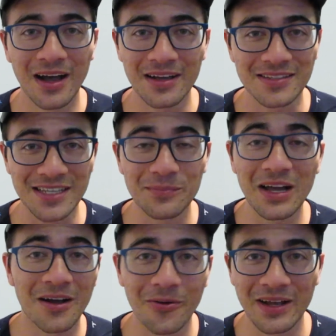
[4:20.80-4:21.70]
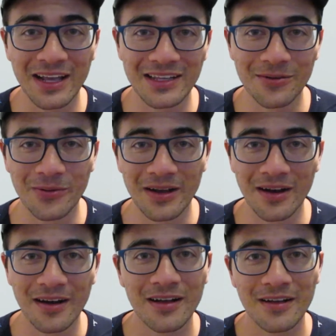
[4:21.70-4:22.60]
because I'm not going
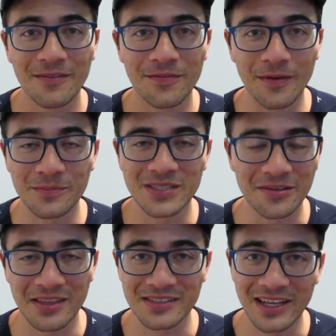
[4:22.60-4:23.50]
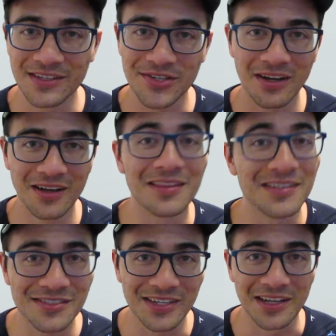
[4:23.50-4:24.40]
anywhere from Southeast Asia on
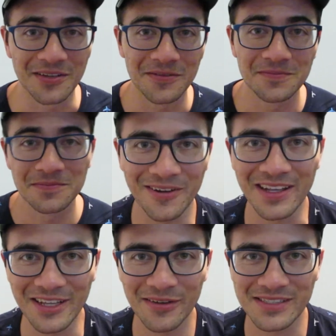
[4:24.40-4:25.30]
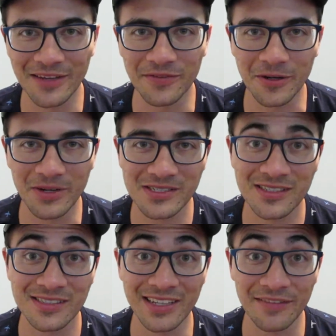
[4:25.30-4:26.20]
this channel. Okay, now it's time for your
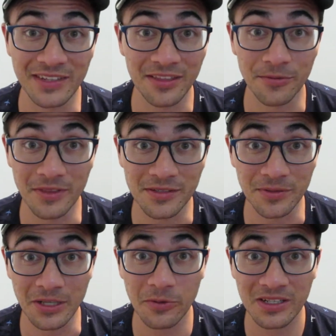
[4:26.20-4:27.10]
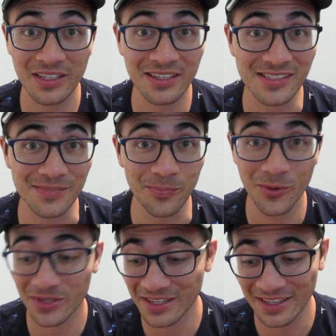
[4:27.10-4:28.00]
questions, and I have to get through this really quickly because
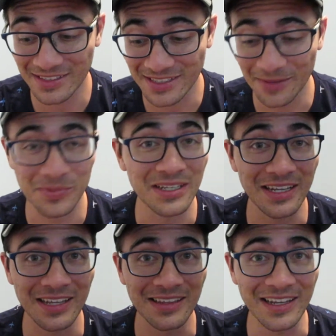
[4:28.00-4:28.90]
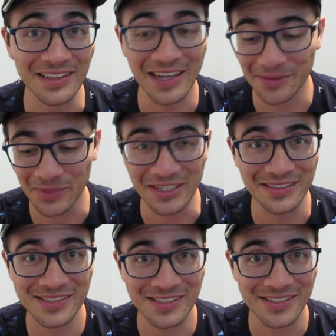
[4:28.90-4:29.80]
boarding is happening in like 9
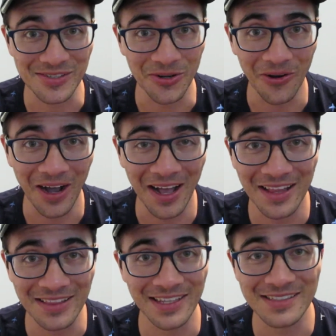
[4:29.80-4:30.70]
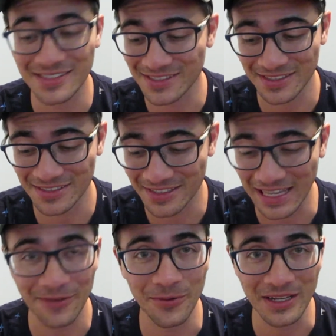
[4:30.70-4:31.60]
minutes. So let's just
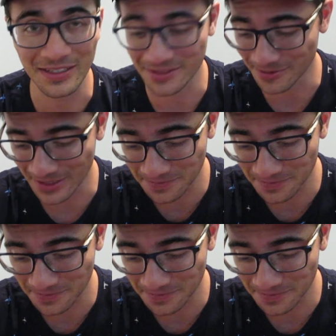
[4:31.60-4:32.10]
get right into it.